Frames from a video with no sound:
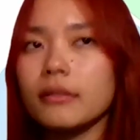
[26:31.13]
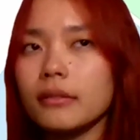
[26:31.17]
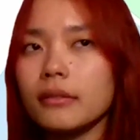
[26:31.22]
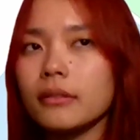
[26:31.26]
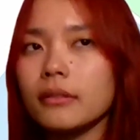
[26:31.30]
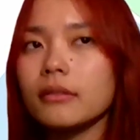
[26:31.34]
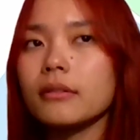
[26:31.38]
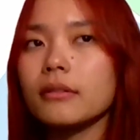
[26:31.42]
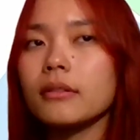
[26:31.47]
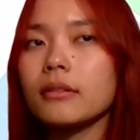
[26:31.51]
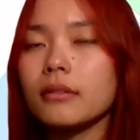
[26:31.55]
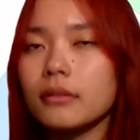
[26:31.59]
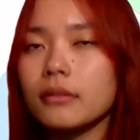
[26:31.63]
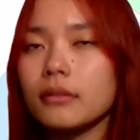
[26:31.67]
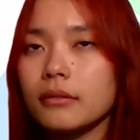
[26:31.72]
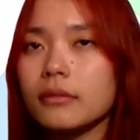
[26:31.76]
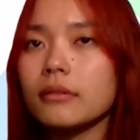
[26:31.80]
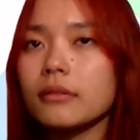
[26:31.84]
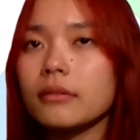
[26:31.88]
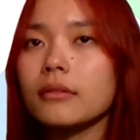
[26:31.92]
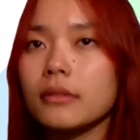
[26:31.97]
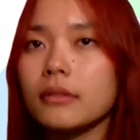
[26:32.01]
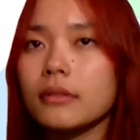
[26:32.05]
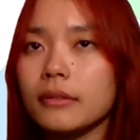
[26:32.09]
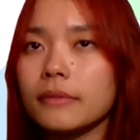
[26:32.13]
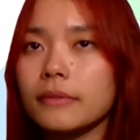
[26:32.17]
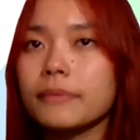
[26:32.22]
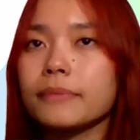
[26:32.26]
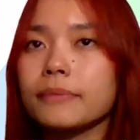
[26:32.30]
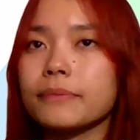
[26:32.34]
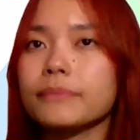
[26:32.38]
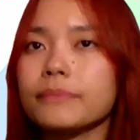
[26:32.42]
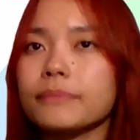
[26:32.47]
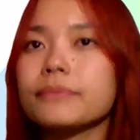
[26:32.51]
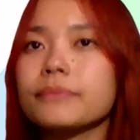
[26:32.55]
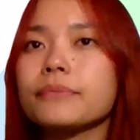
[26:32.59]
Um, yeah, it's
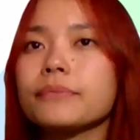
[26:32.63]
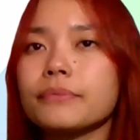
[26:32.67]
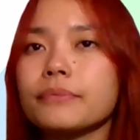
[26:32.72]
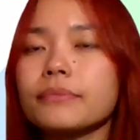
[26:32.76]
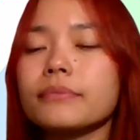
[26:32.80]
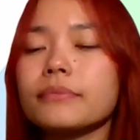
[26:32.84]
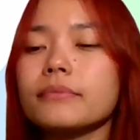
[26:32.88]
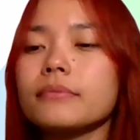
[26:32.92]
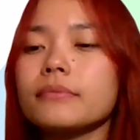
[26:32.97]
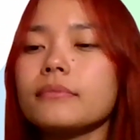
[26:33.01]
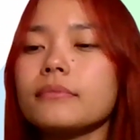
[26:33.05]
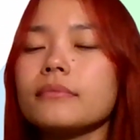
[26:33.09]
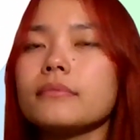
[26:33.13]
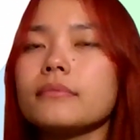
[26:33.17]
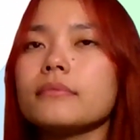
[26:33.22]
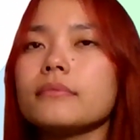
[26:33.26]
called the Girls in